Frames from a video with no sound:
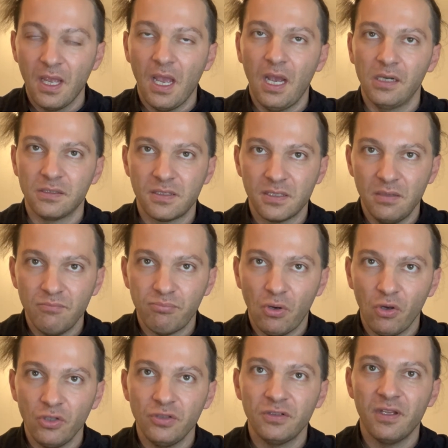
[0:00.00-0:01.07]
at some
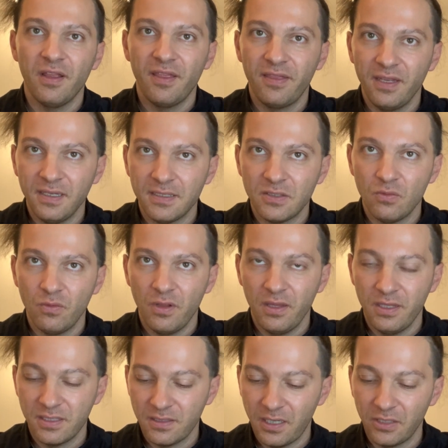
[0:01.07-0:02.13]
point things will
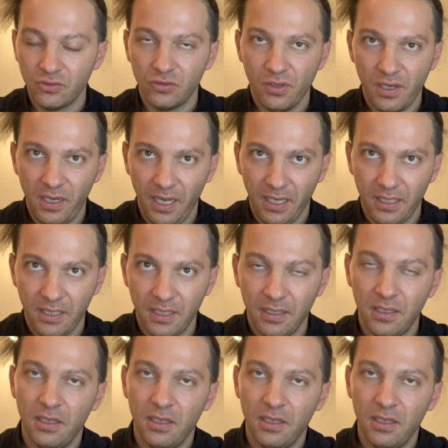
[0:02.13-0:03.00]
start to click